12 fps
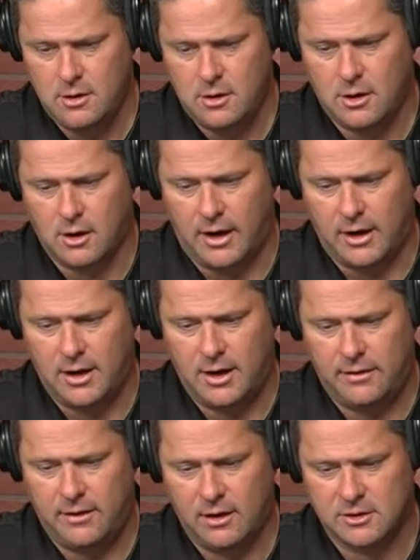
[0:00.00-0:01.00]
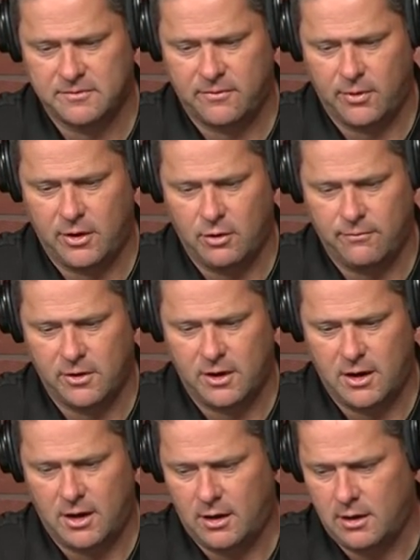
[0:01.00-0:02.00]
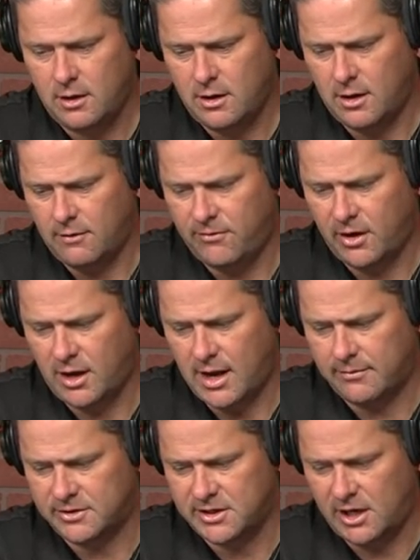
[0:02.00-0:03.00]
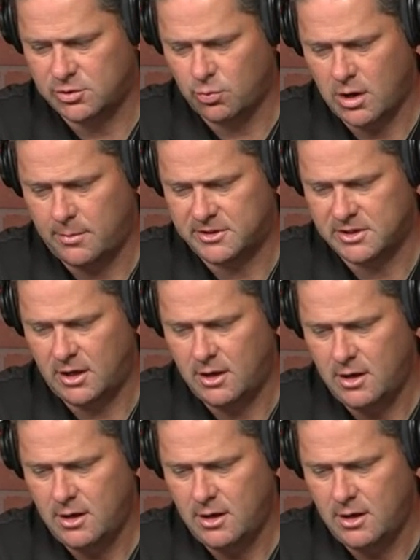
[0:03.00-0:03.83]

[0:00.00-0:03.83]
right. Anything else before we go for today? Fun conversation. We're obviously